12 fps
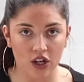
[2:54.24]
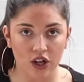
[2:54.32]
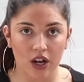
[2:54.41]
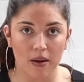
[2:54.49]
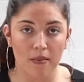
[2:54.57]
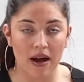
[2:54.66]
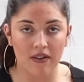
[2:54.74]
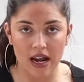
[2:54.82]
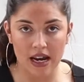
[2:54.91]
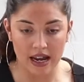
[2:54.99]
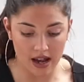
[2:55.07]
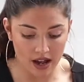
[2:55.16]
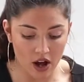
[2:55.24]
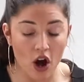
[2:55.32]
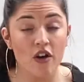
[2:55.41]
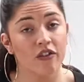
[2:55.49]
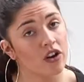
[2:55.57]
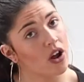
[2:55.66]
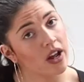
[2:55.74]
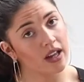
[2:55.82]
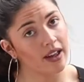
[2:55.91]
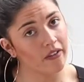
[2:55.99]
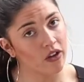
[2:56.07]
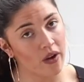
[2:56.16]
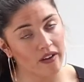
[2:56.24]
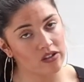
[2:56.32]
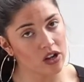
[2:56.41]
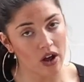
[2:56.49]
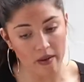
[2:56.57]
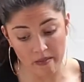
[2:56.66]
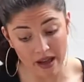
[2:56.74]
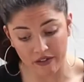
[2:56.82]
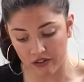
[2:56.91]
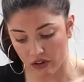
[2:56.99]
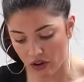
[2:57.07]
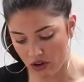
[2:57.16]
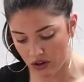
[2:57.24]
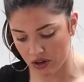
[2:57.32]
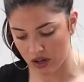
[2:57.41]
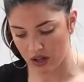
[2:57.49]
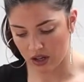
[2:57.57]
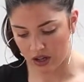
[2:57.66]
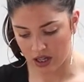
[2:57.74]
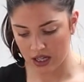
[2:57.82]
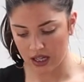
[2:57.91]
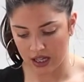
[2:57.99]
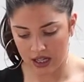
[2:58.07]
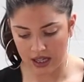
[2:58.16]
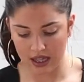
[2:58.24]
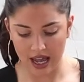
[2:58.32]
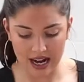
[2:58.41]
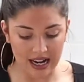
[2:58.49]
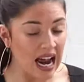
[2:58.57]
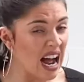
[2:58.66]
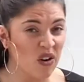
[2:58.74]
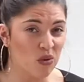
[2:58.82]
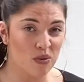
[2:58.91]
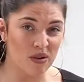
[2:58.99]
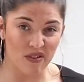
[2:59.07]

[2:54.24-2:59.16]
and you're going to marinate it overnight if you have time. If not, then an hour will